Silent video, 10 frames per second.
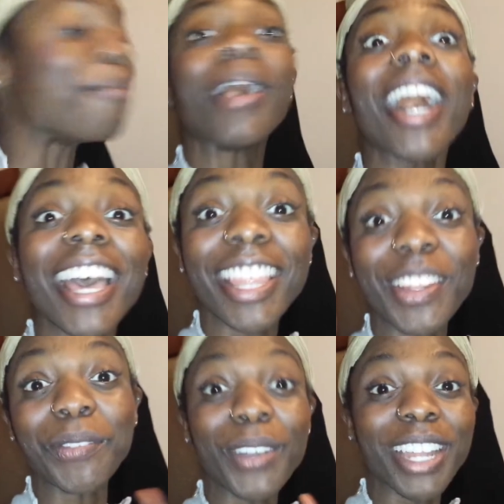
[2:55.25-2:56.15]

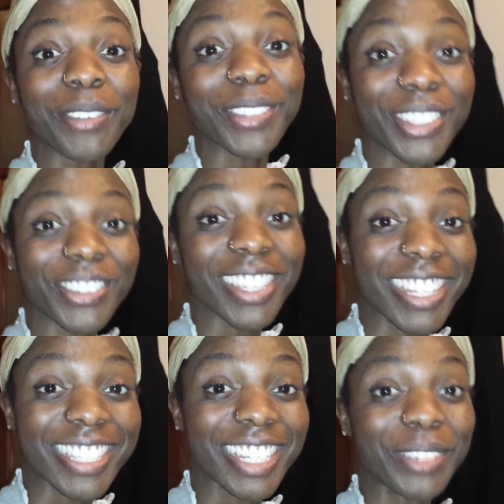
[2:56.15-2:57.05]
But what I'll be doing
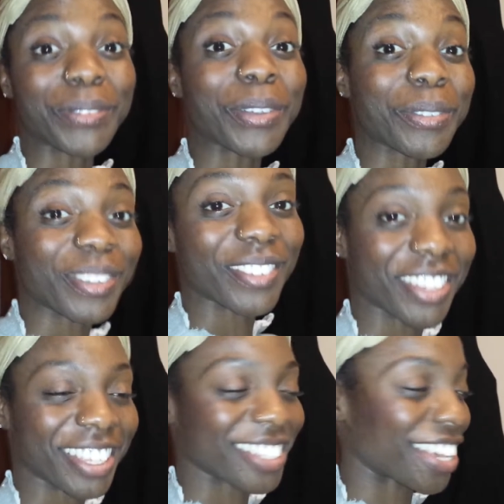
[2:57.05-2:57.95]
in the city will be
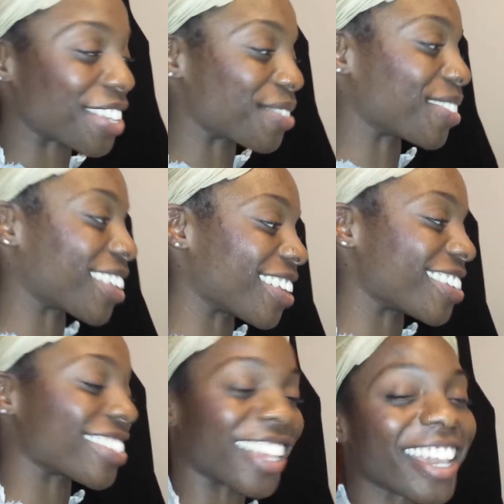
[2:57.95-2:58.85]
really exciting because,